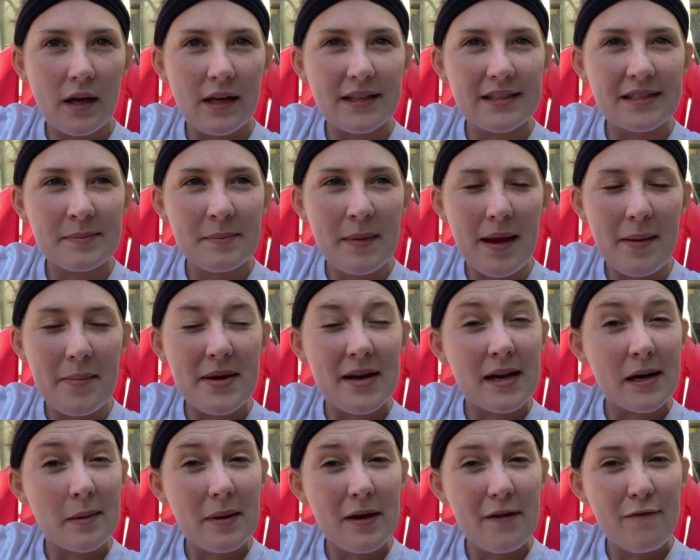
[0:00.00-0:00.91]
is maybe
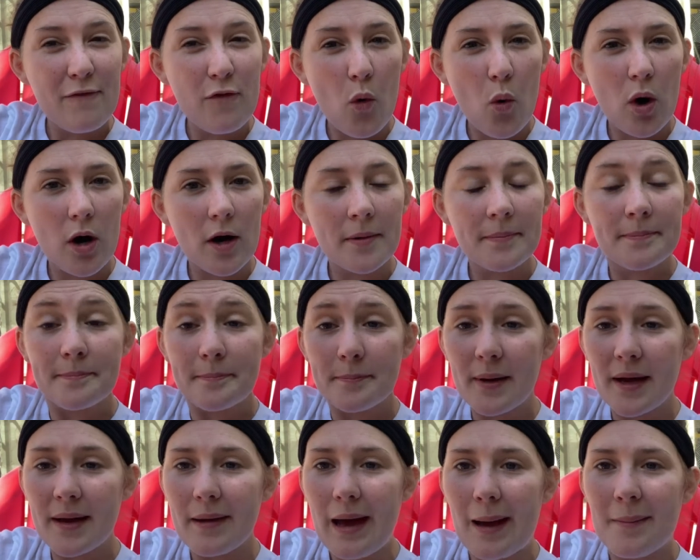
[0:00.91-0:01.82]
going to be a 4,
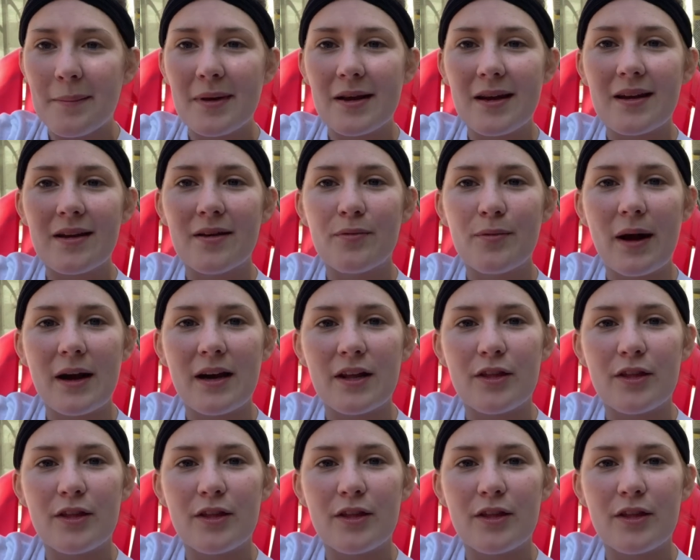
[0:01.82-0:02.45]
but I'm going to run